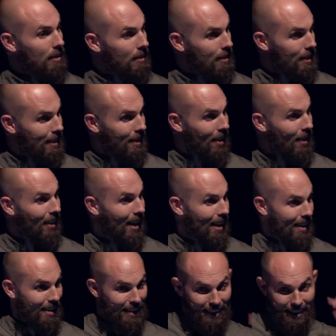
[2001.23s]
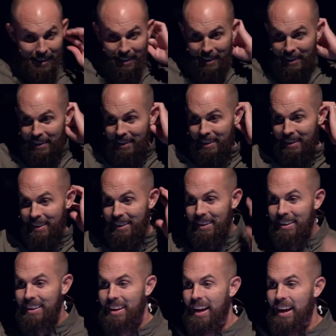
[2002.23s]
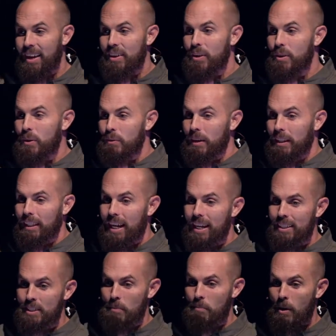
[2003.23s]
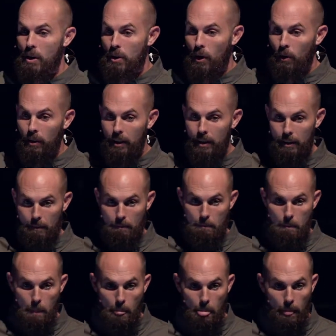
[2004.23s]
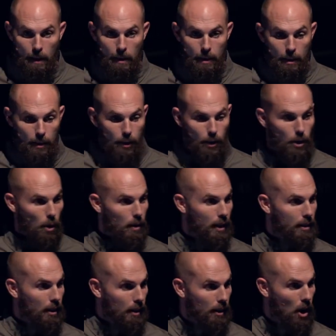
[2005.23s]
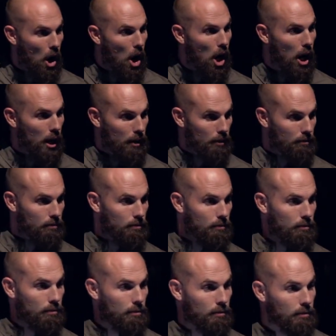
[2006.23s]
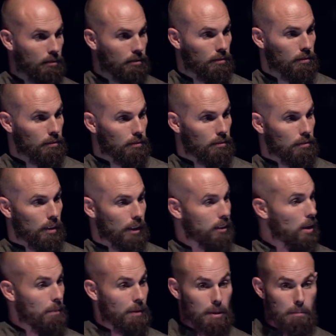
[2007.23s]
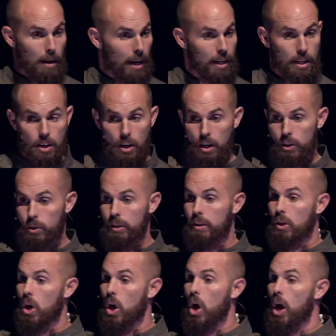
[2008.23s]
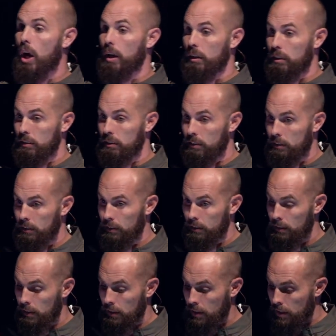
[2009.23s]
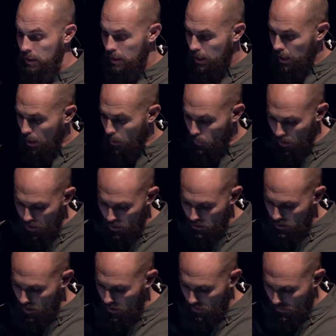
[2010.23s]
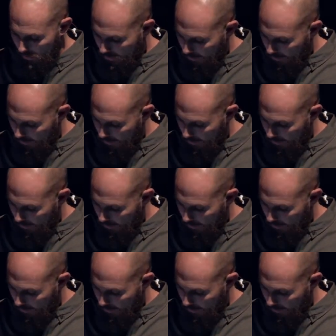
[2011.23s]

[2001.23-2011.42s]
You know that. Okay, you can relate to Mongolian. You go get the con. Not talking about the mighty con, you get the con. And what do you do?